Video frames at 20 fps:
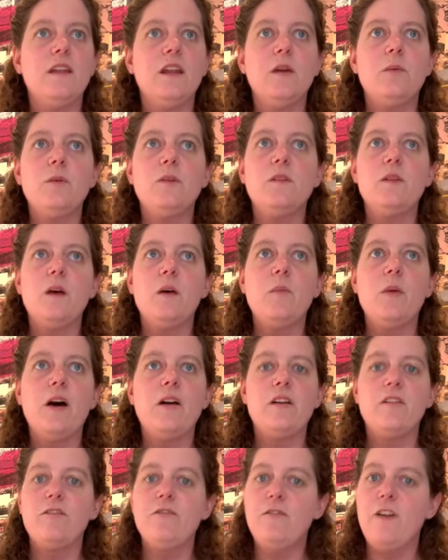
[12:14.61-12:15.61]
it was about
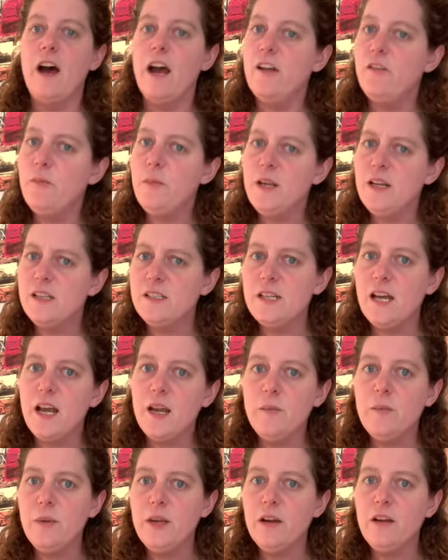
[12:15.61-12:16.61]
a five minute
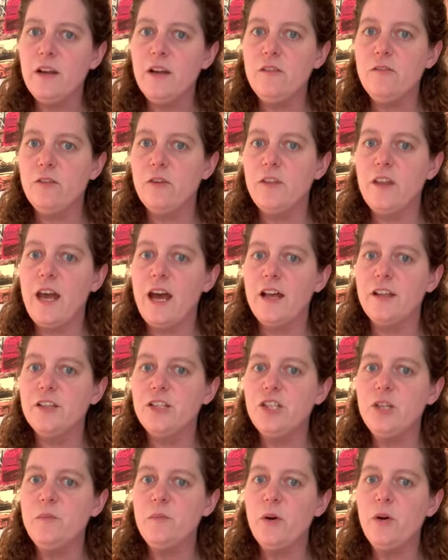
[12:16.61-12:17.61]
time period for the
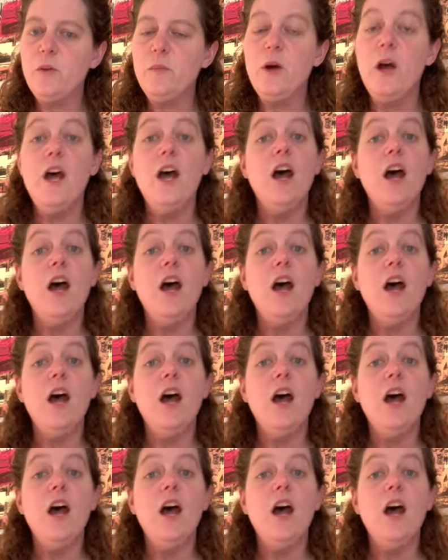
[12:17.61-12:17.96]
halogen bulb.